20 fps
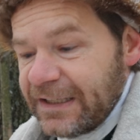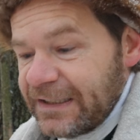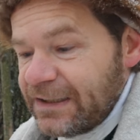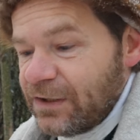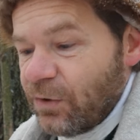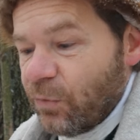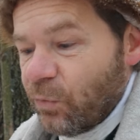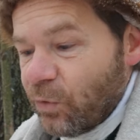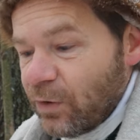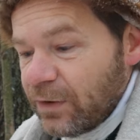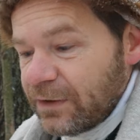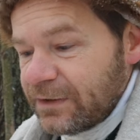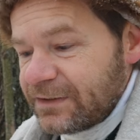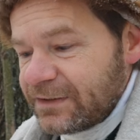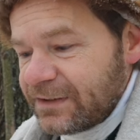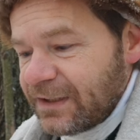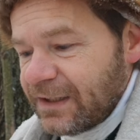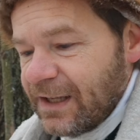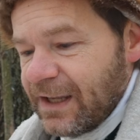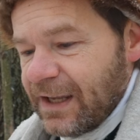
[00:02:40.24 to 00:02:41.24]
in the
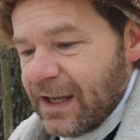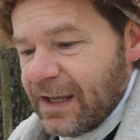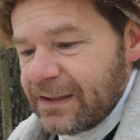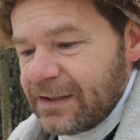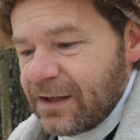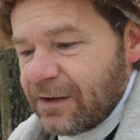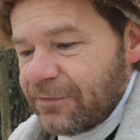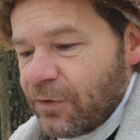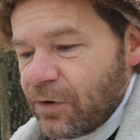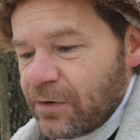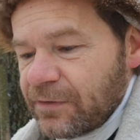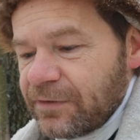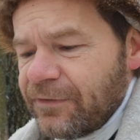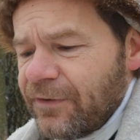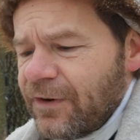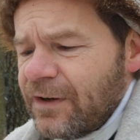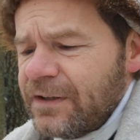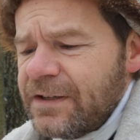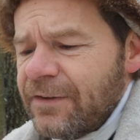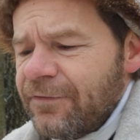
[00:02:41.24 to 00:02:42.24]
woods, and therefore it was
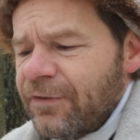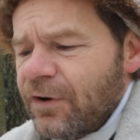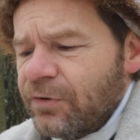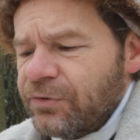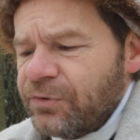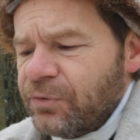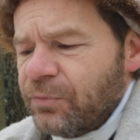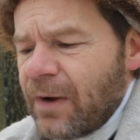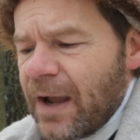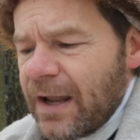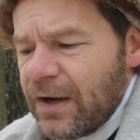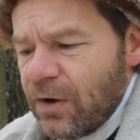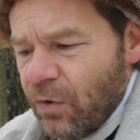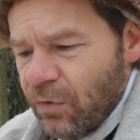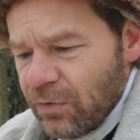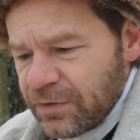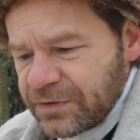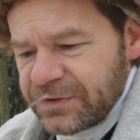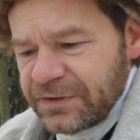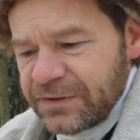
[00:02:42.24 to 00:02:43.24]
very difficult to ride
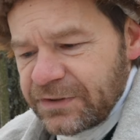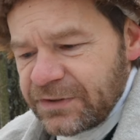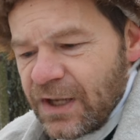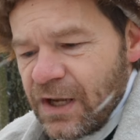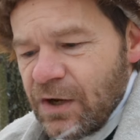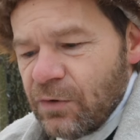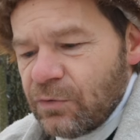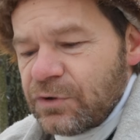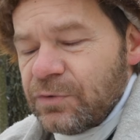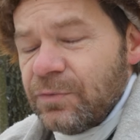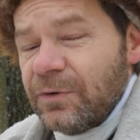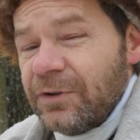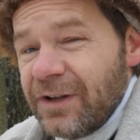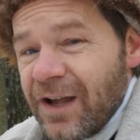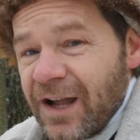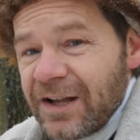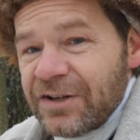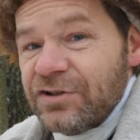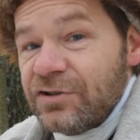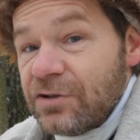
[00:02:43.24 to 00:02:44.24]
horses which were
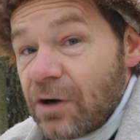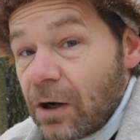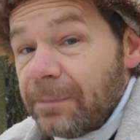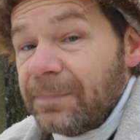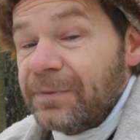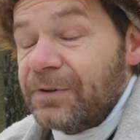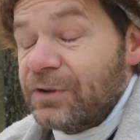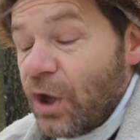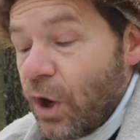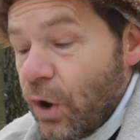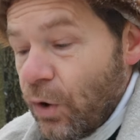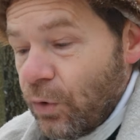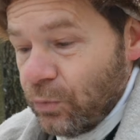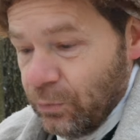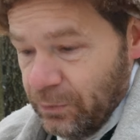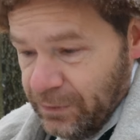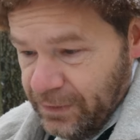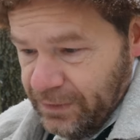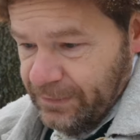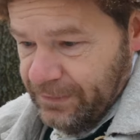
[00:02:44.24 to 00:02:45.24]
not
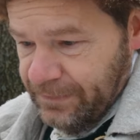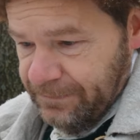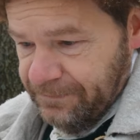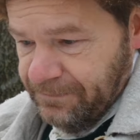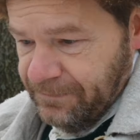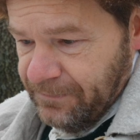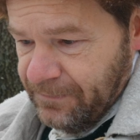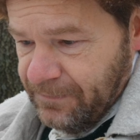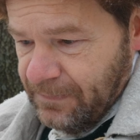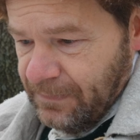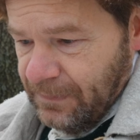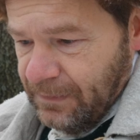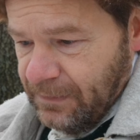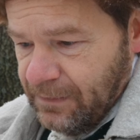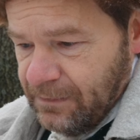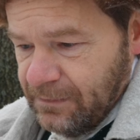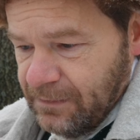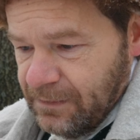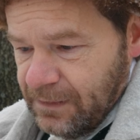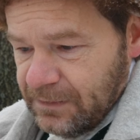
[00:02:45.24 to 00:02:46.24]
sharp-toed
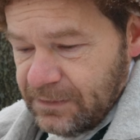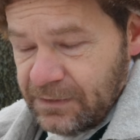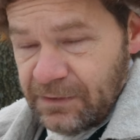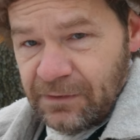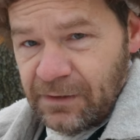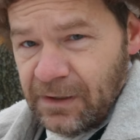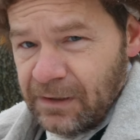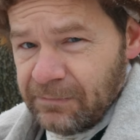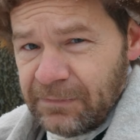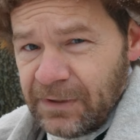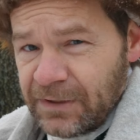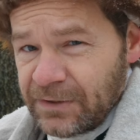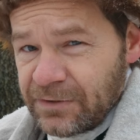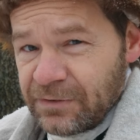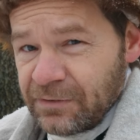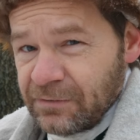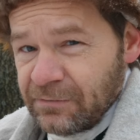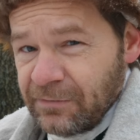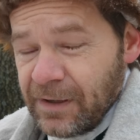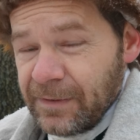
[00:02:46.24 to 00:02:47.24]
so I'm not
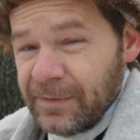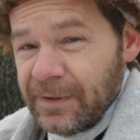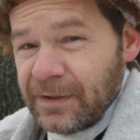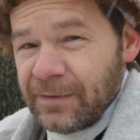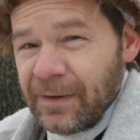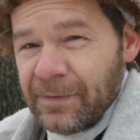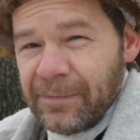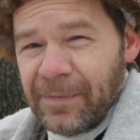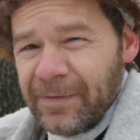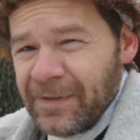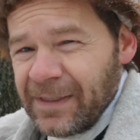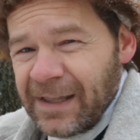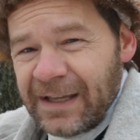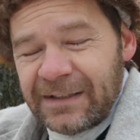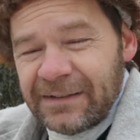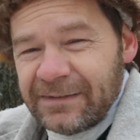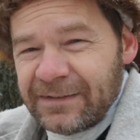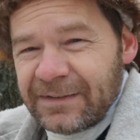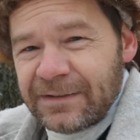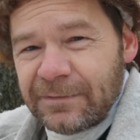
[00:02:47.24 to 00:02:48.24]
sure what he means. Maybe they
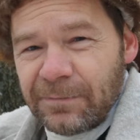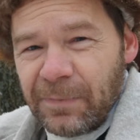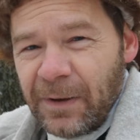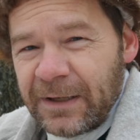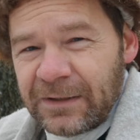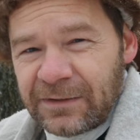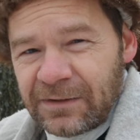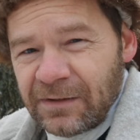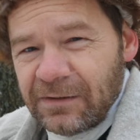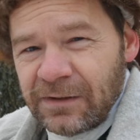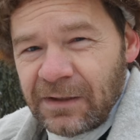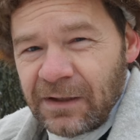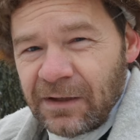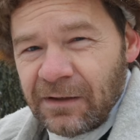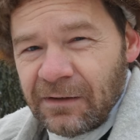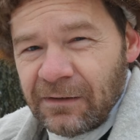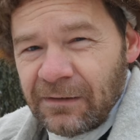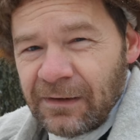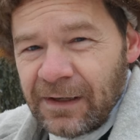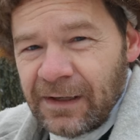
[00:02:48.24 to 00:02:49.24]
had spikes on
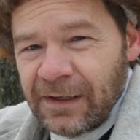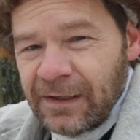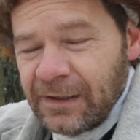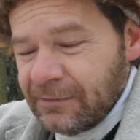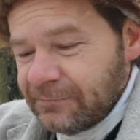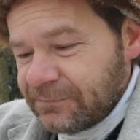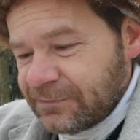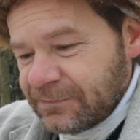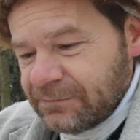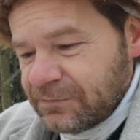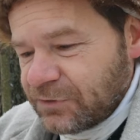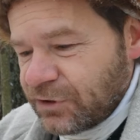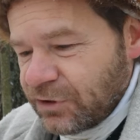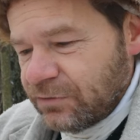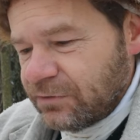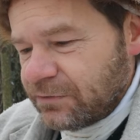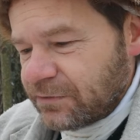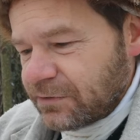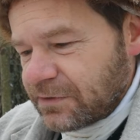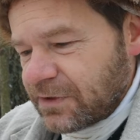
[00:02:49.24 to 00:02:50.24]
their uh,
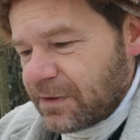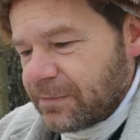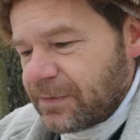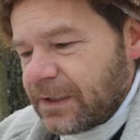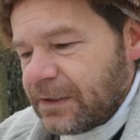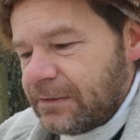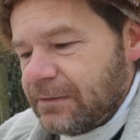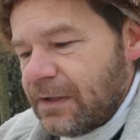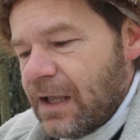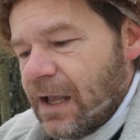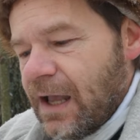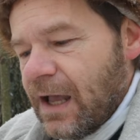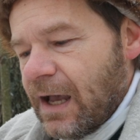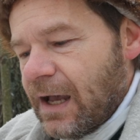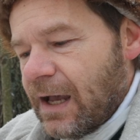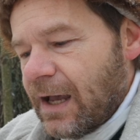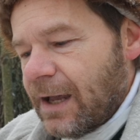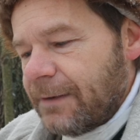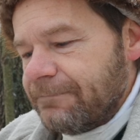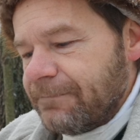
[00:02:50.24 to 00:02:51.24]
shoes or something.
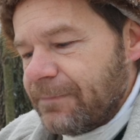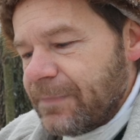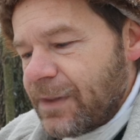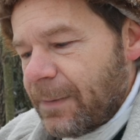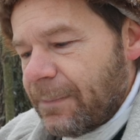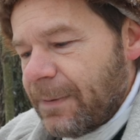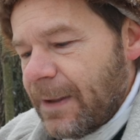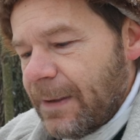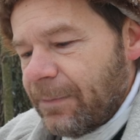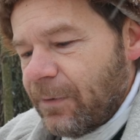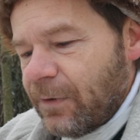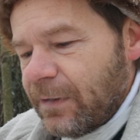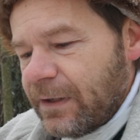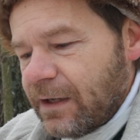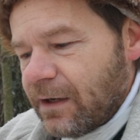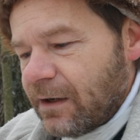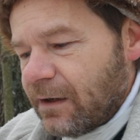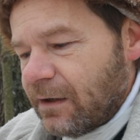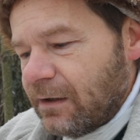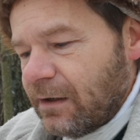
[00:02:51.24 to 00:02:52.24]
Um, the people
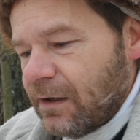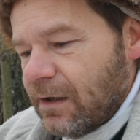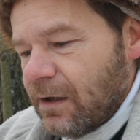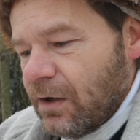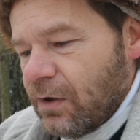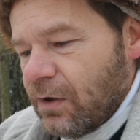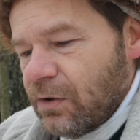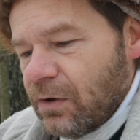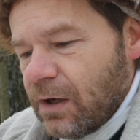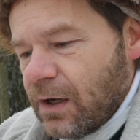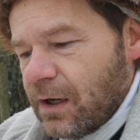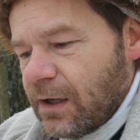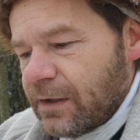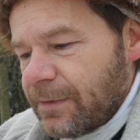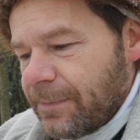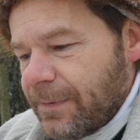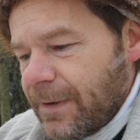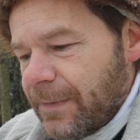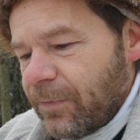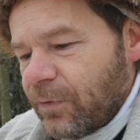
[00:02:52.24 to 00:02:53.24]
here, uh,
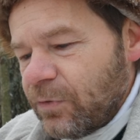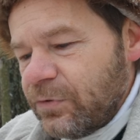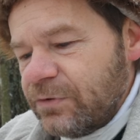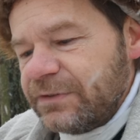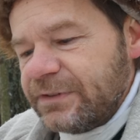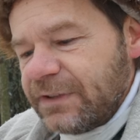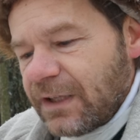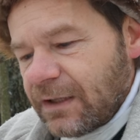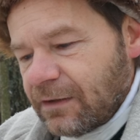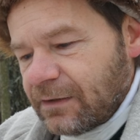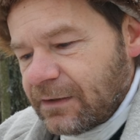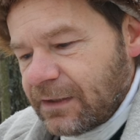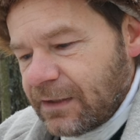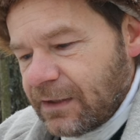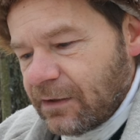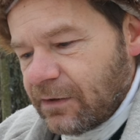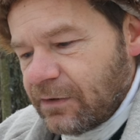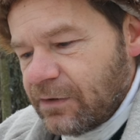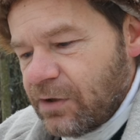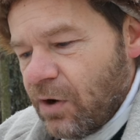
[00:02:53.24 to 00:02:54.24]
the people who settled
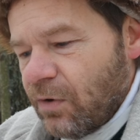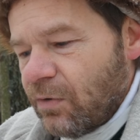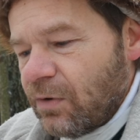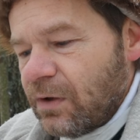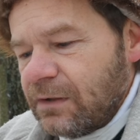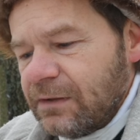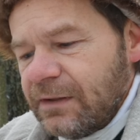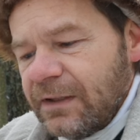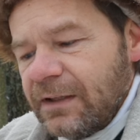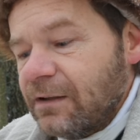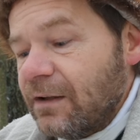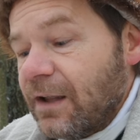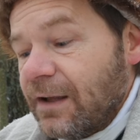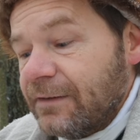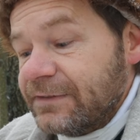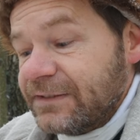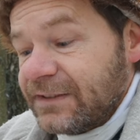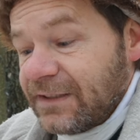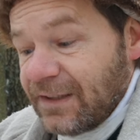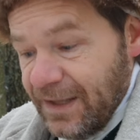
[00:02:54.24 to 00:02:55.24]
here, know little
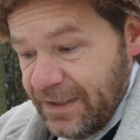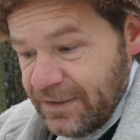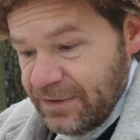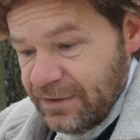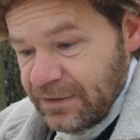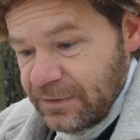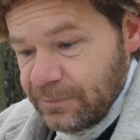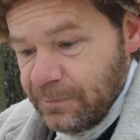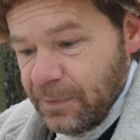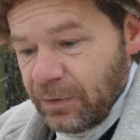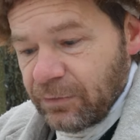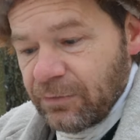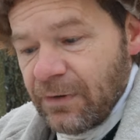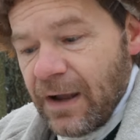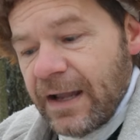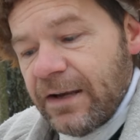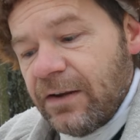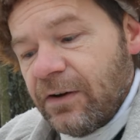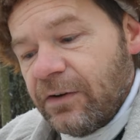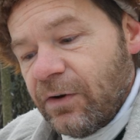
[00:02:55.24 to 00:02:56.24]
of sledges, but
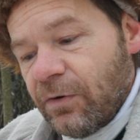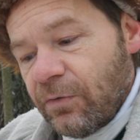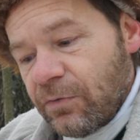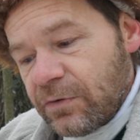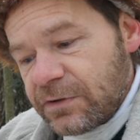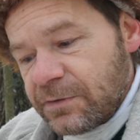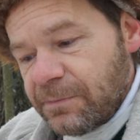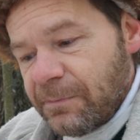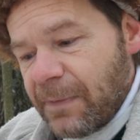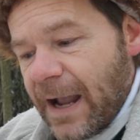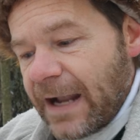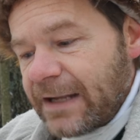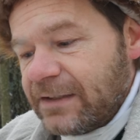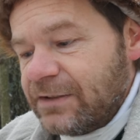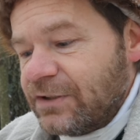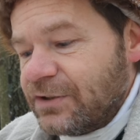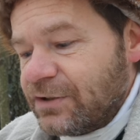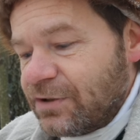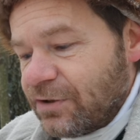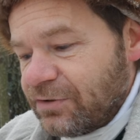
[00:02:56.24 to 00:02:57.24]
ride on horseback
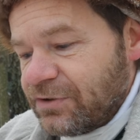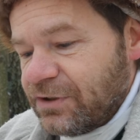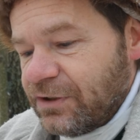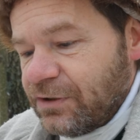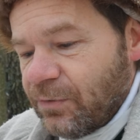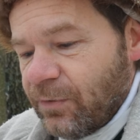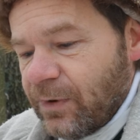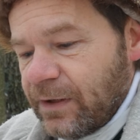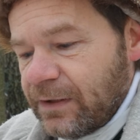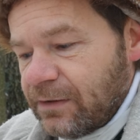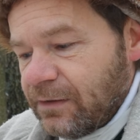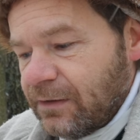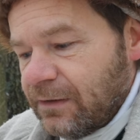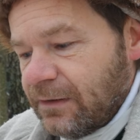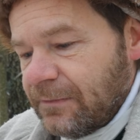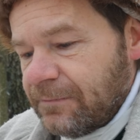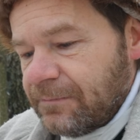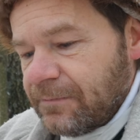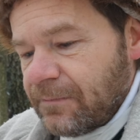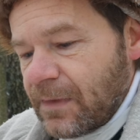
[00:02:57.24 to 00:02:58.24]
to church in the winter,
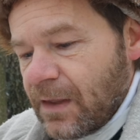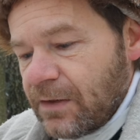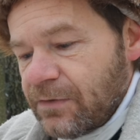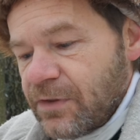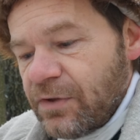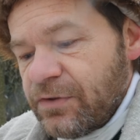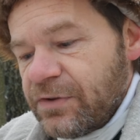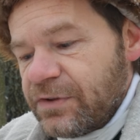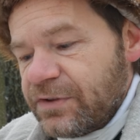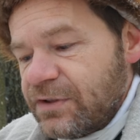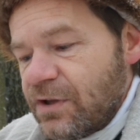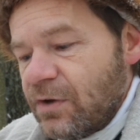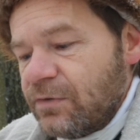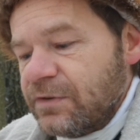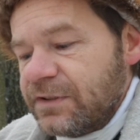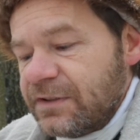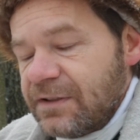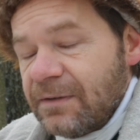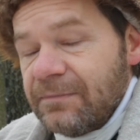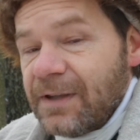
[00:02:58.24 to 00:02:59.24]
though the snow
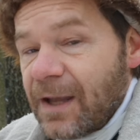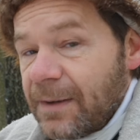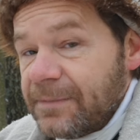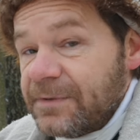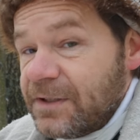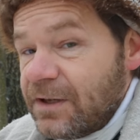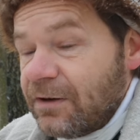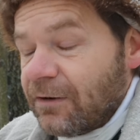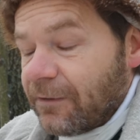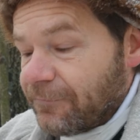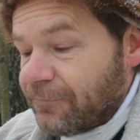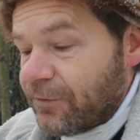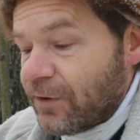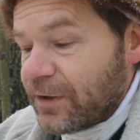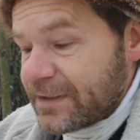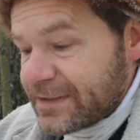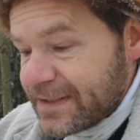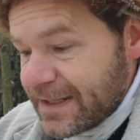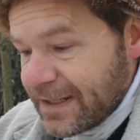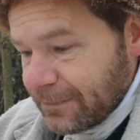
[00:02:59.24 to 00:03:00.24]
is sometimes near a
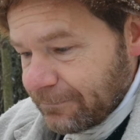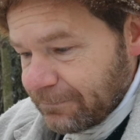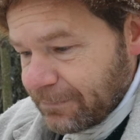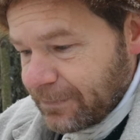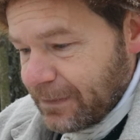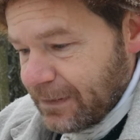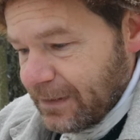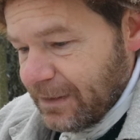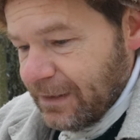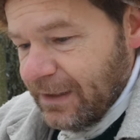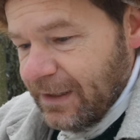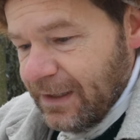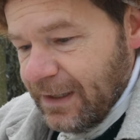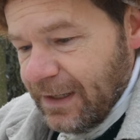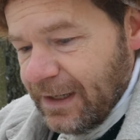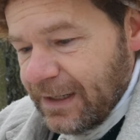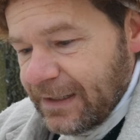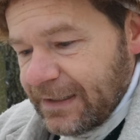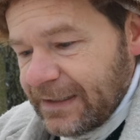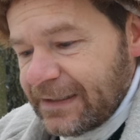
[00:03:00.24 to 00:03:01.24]
foot deep.
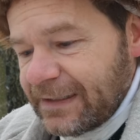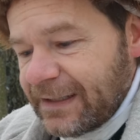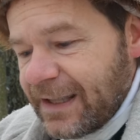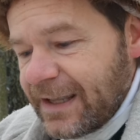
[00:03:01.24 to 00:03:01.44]
Uh, it